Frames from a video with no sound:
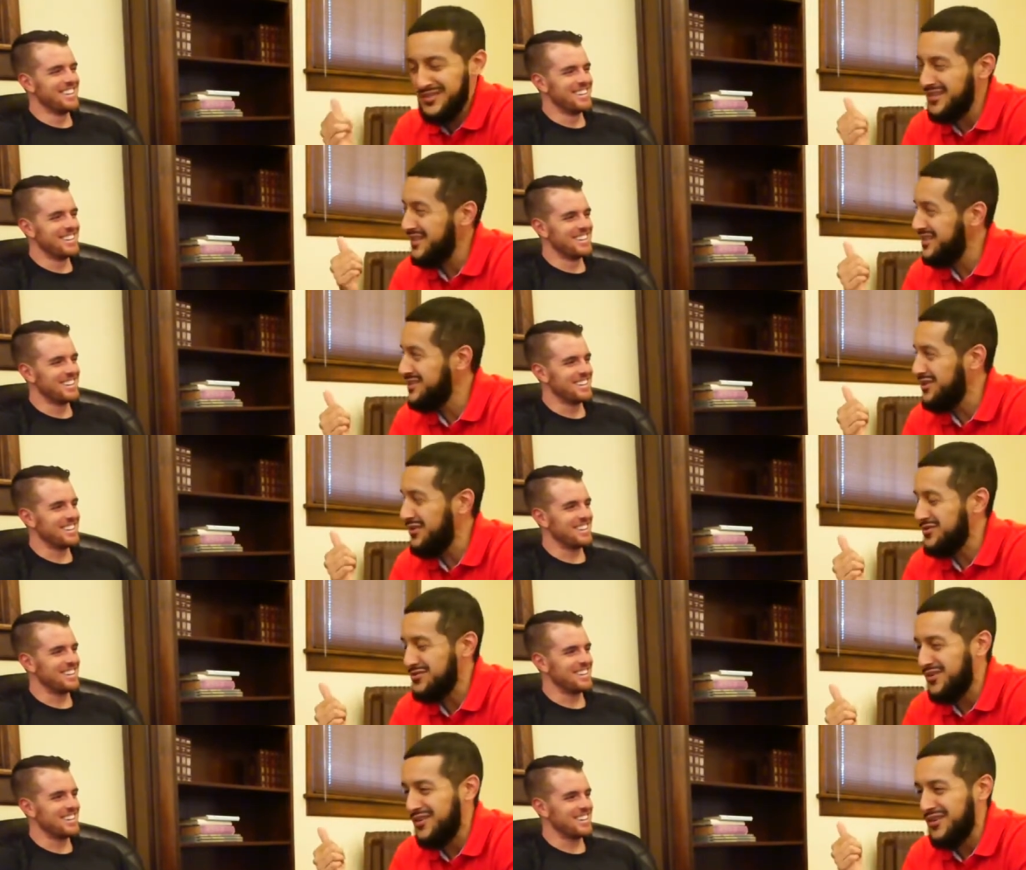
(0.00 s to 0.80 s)
Speaker 1: on the East
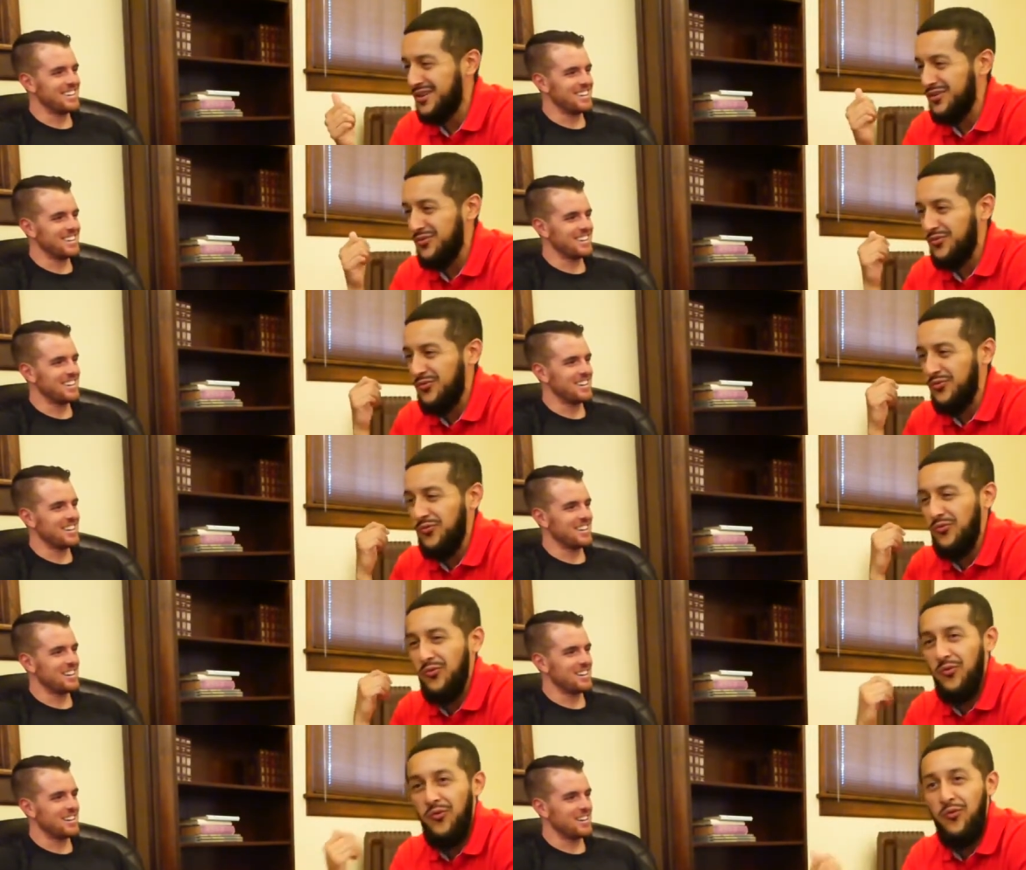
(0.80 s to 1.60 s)
Coast right now
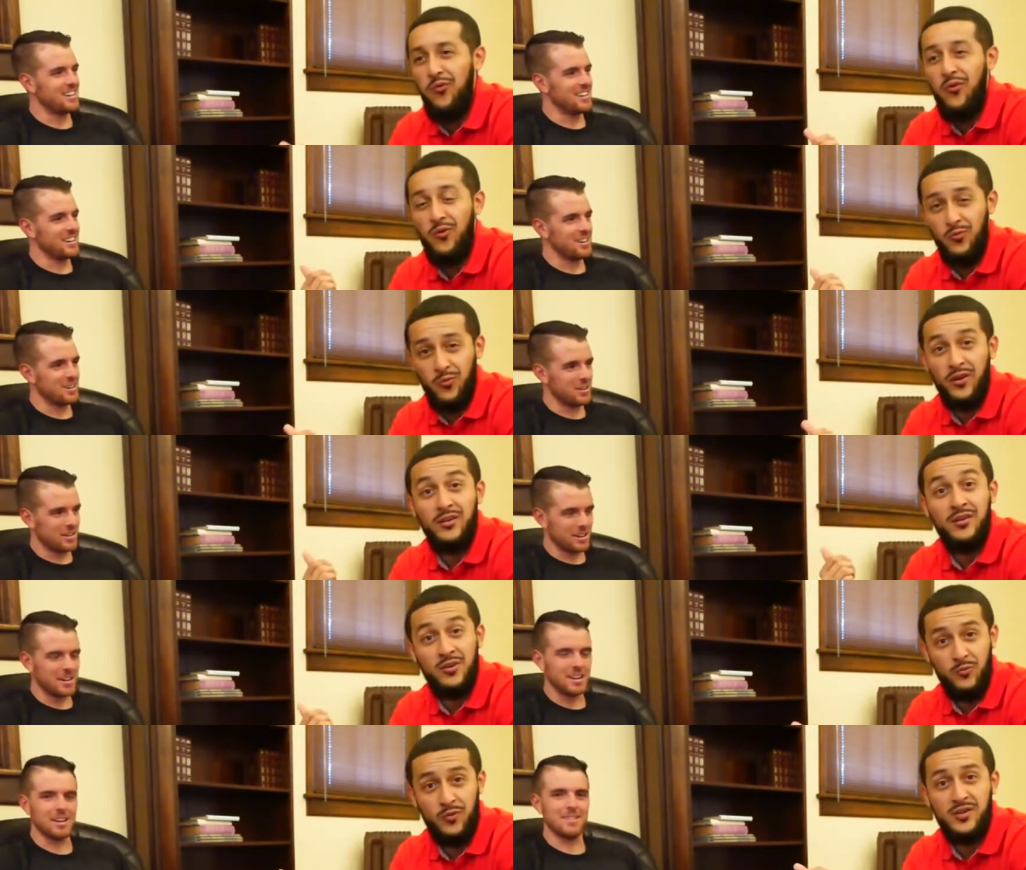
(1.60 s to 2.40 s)
for work,
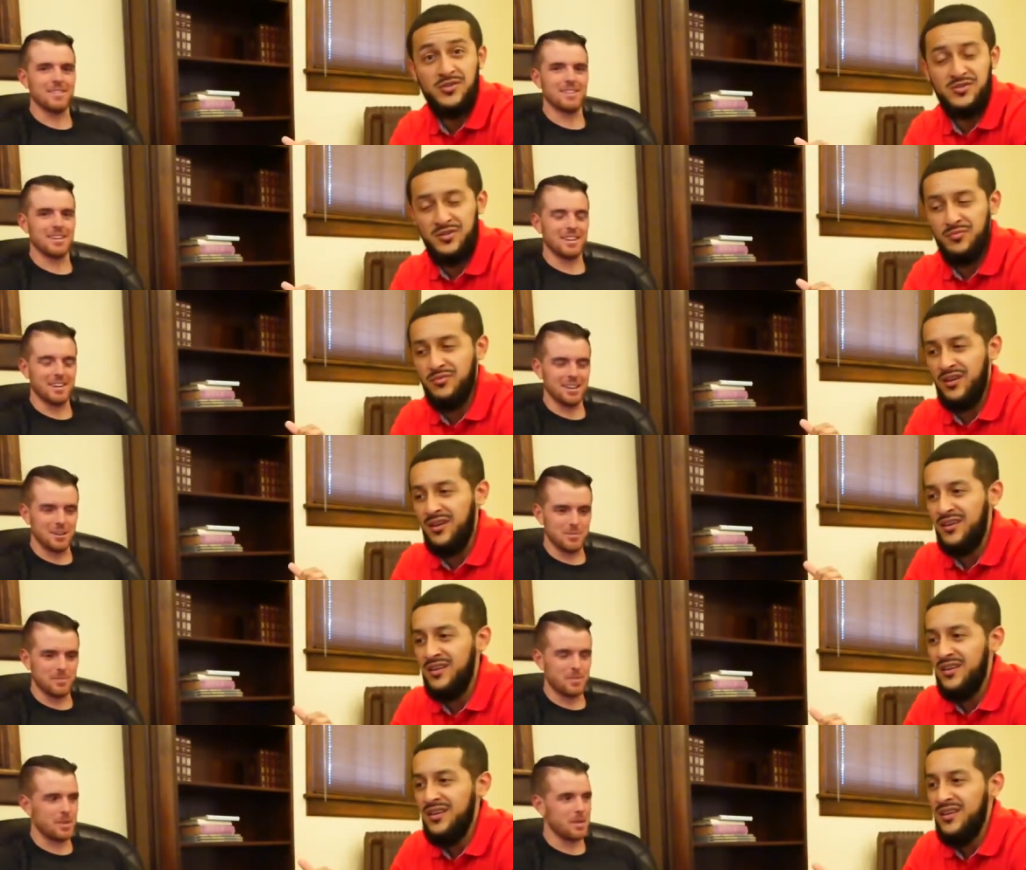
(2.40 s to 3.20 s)
on a work trip, right?